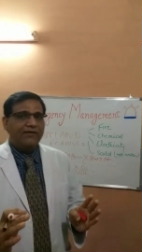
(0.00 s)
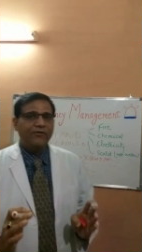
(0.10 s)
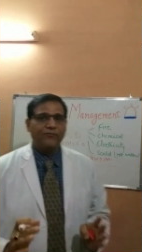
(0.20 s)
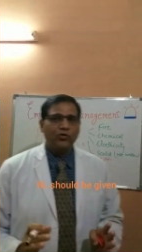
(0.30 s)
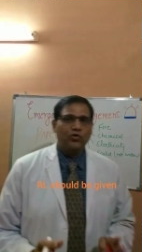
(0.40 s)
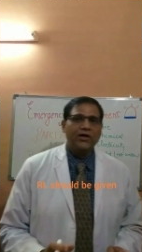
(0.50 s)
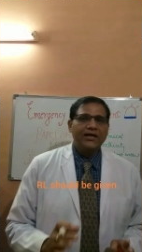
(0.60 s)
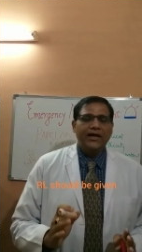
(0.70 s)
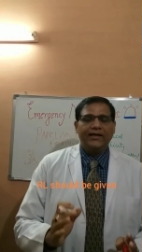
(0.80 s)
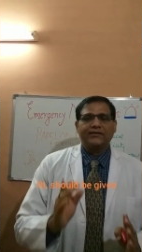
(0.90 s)
IV fluid,
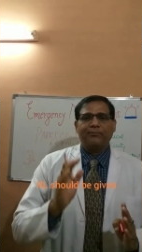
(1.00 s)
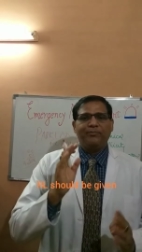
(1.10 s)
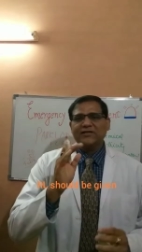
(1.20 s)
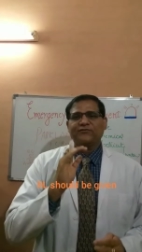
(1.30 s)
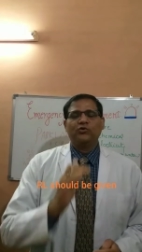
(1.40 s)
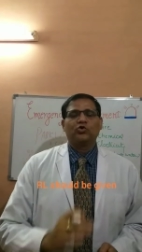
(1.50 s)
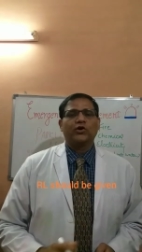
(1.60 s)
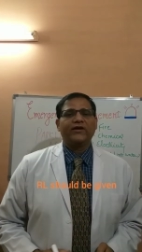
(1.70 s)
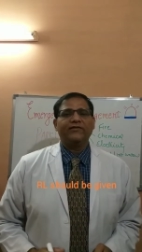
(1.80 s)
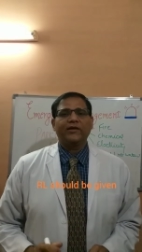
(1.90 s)
and the best fluid to
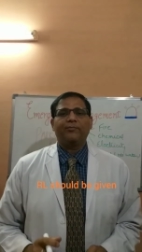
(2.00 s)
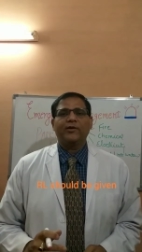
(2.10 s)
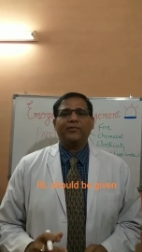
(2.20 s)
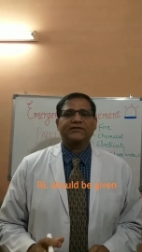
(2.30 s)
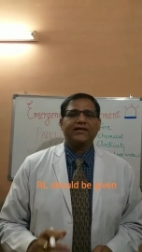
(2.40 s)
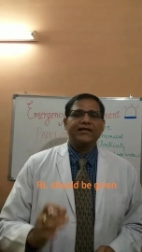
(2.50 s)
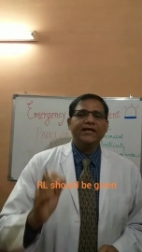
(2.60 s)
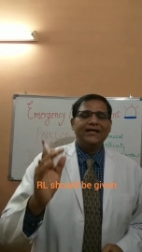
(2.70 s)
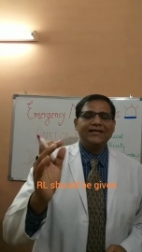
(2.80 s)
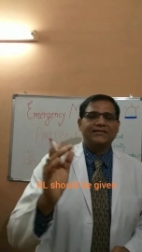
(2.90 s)
give in the burn patient
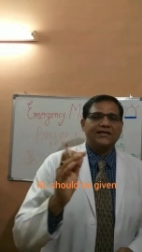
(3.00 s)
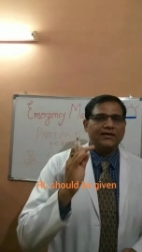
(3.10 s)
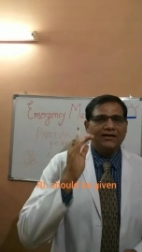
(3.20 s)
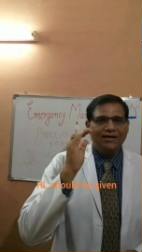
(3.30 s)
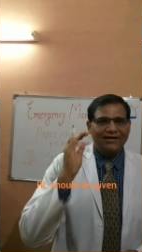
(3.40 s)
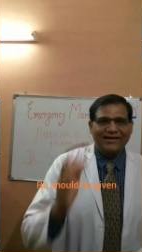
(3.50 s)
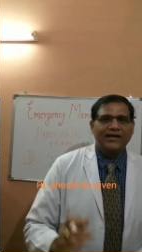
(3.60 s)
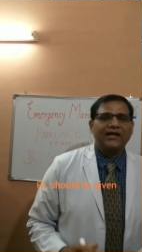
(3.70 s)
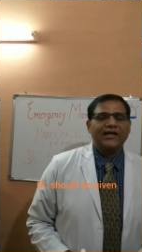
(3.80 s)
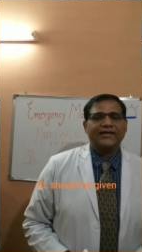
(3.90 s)
is
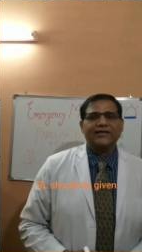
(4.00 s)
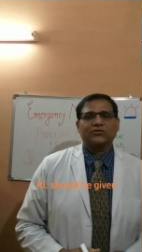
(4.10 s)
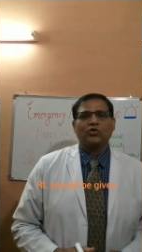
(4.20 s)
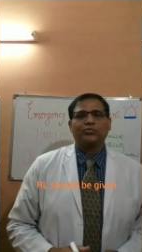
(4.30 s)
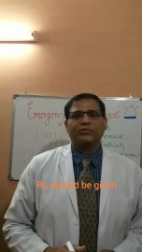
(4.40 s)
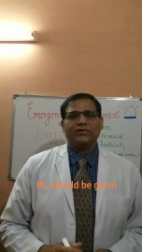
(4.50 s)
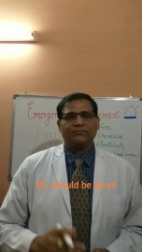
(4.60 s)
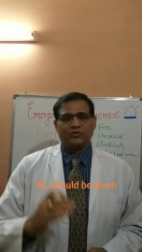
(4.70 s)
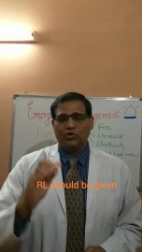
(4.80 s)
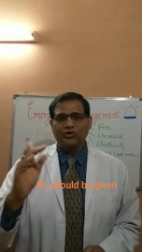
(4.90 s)
Ringer
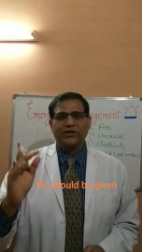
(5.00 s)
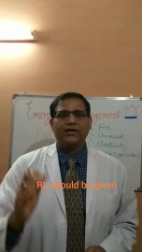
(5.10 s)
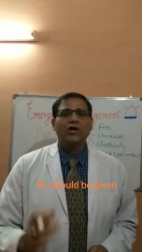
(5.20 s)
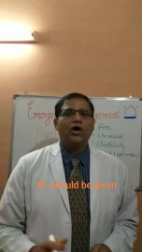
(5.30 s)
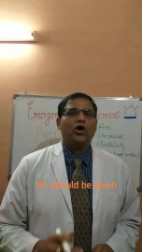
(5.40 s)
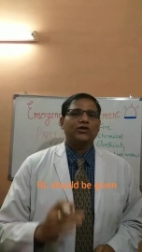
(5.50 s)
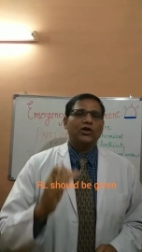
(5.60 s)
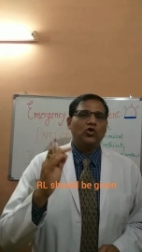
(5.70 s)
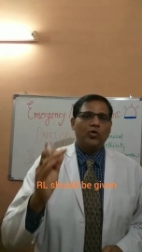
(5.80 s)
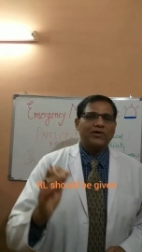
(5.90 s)
lactate solution or the
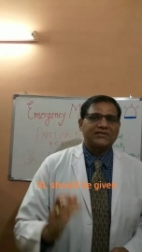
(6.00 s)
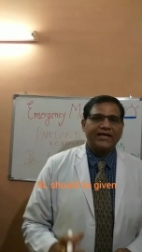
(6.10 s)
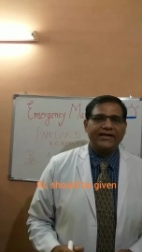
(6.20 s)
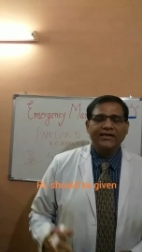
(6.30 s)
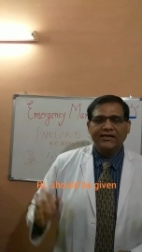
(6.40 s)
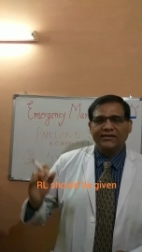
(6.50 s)
Normus line.